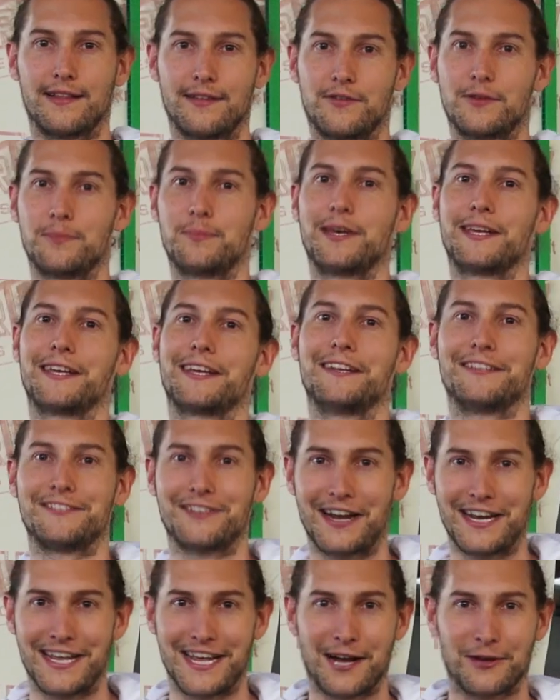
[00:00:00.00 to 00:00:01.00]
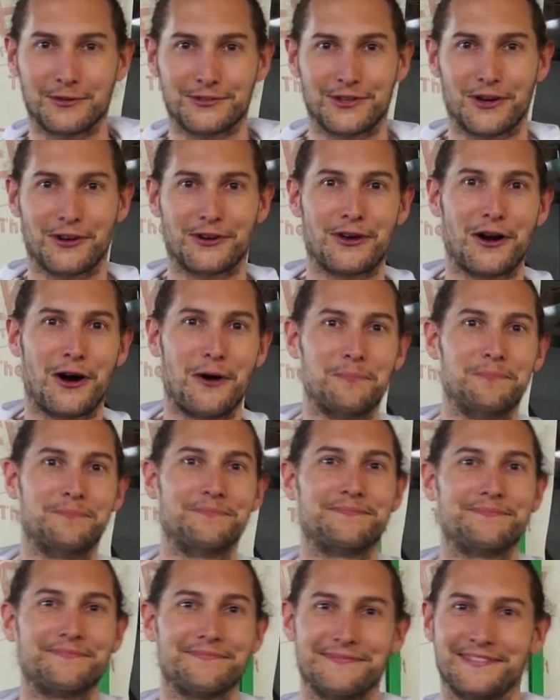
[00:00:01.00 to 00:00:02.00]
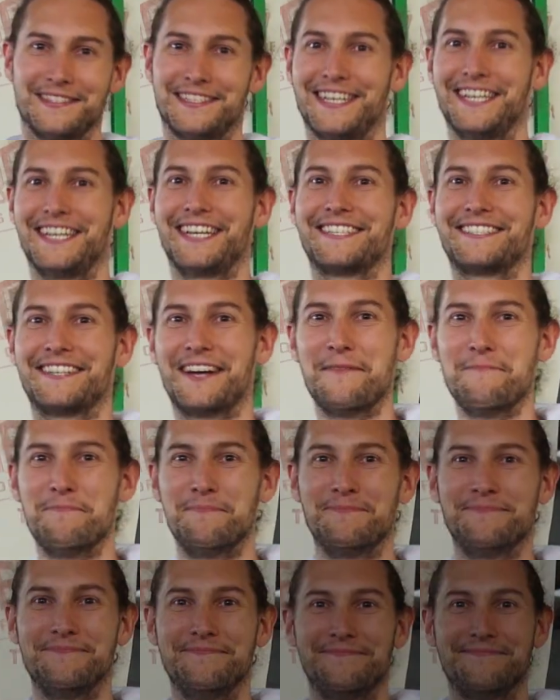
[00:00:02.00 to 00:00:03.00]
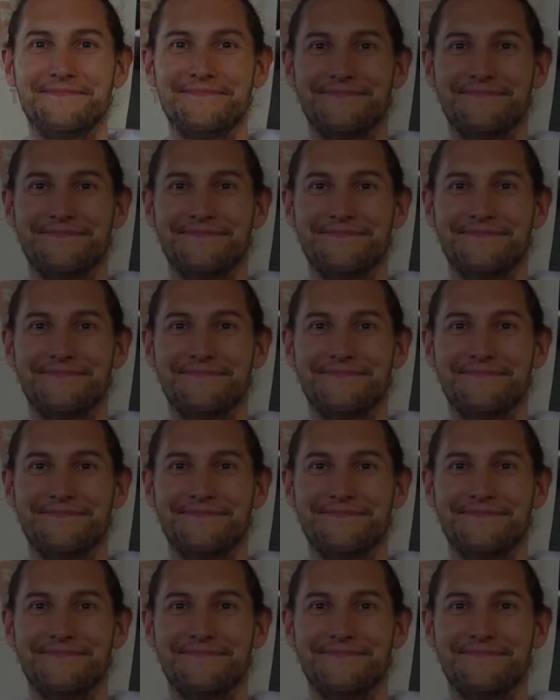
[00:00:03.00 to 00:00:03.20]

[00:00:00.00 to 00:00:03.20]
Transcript: livingbiginatinyhouse.com. See you next time.